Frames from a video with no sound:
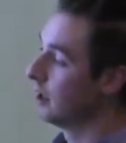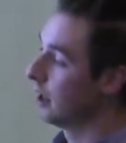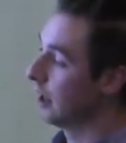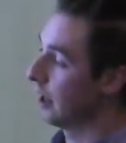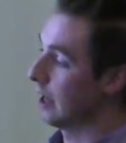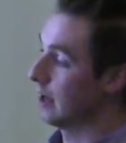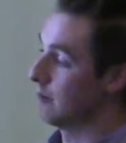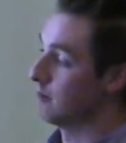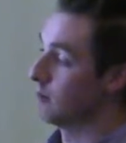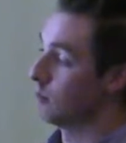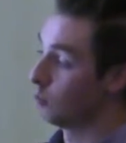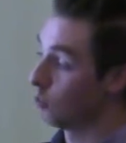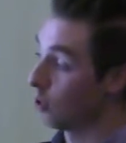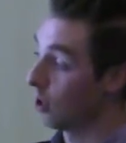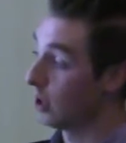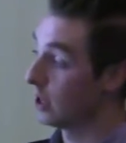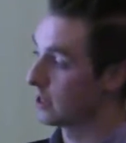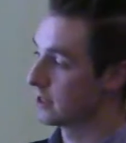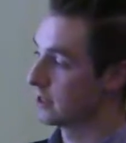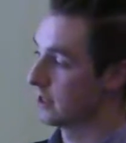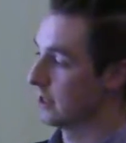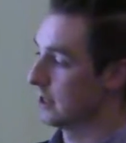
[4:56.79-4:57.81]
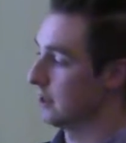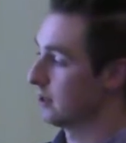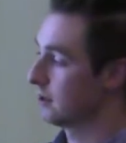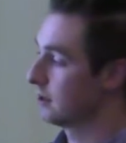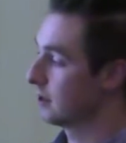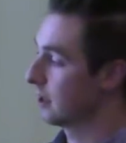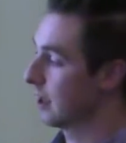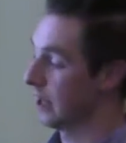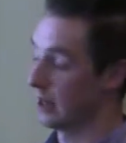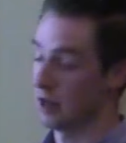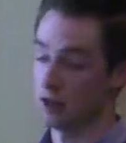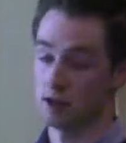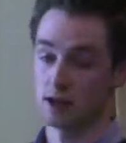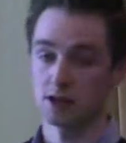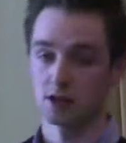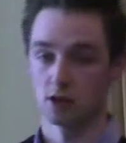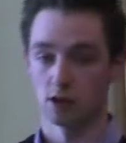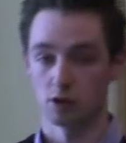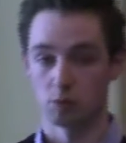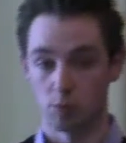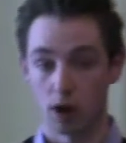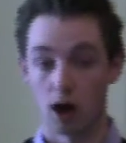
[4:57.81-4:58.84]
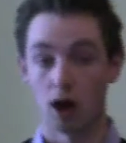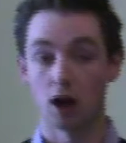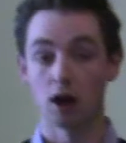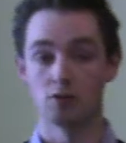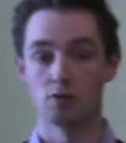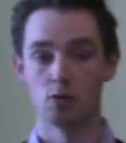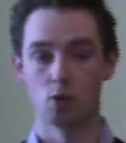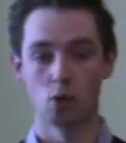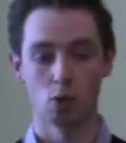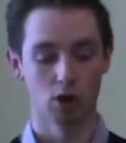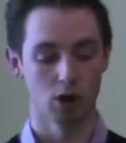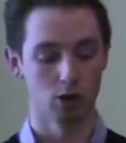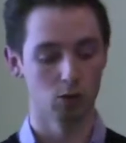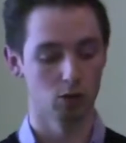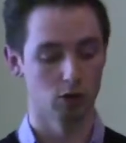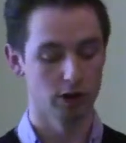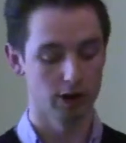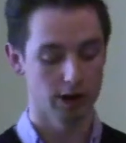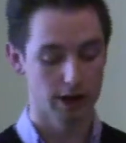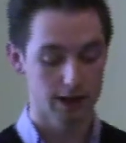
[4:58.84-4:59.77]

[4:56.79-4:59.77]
Royal estate, and a sort of polyfocal one.